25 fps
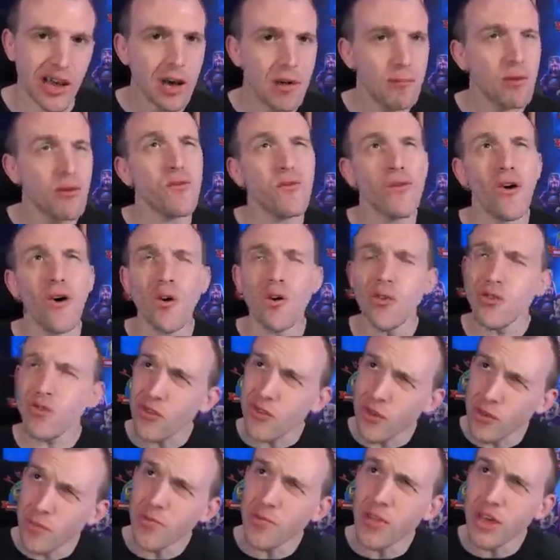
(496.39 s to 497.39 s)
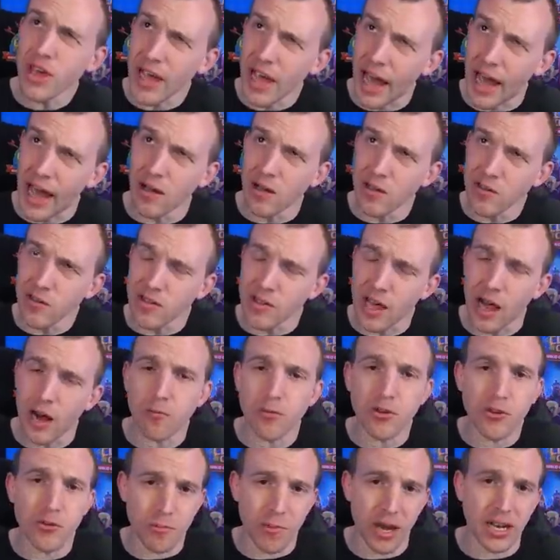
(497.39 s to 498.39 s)
Before, something else that
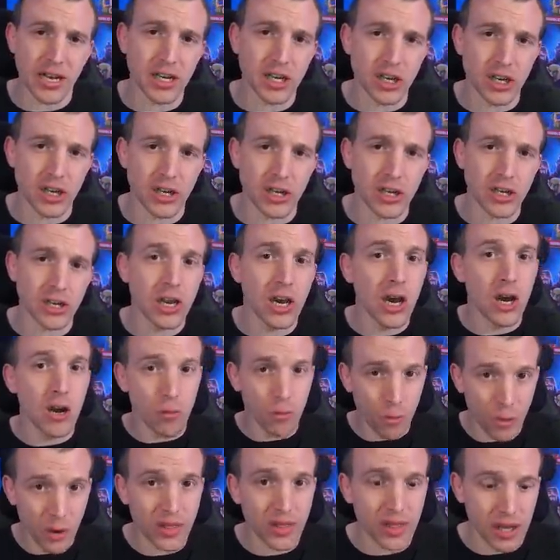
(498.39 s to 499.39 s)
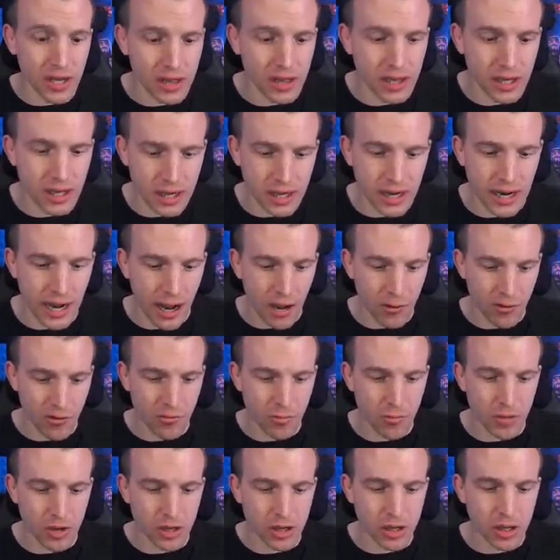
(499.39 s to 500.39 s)
was mentioned within the
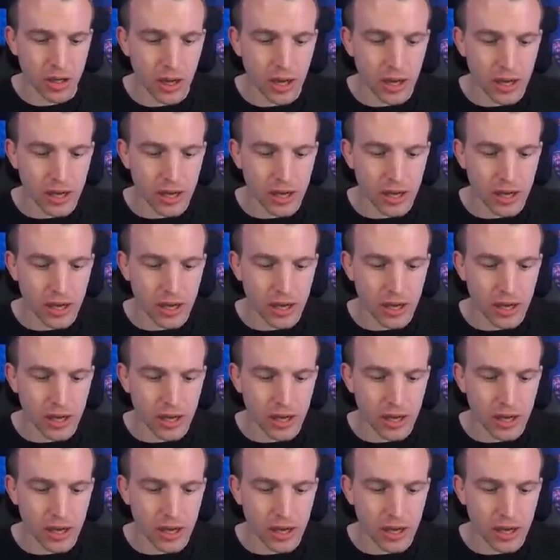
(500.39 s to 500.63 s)
announcement.